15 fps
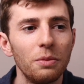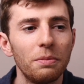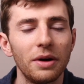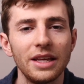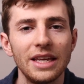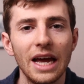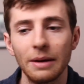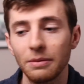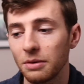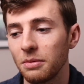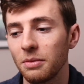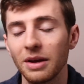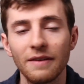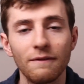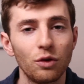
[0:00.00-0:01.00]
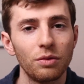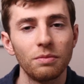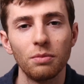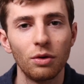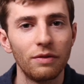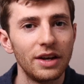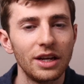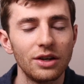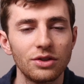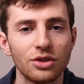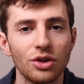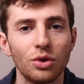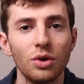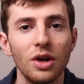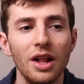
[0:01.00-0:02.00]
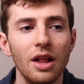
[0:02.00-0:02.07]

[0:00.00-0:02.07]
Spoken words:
But yeah, I'm going to be making more videos. So